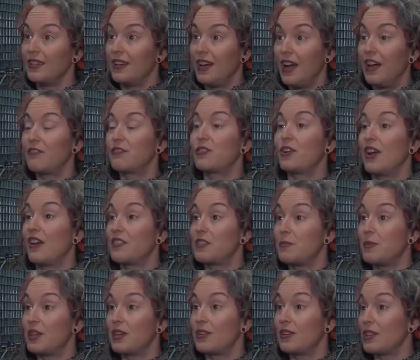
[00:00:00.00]
of craft
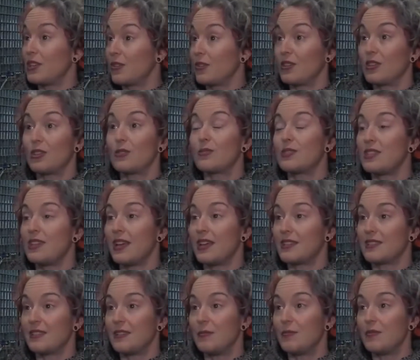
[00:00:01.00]
beer and their
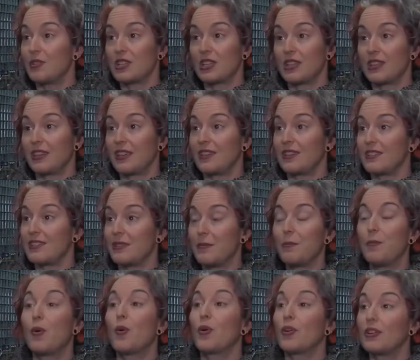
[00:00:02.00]
enthusiasm, which I think is
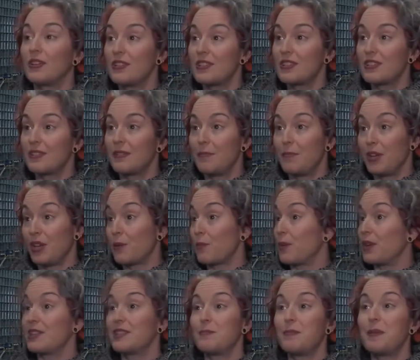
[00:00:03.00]
important. Beer
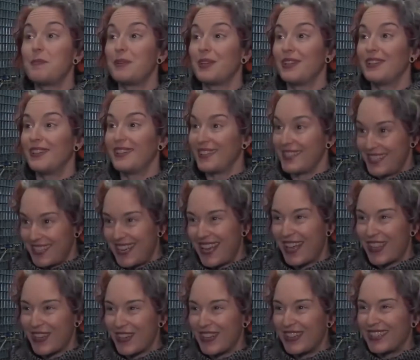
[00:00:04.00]
brings people together.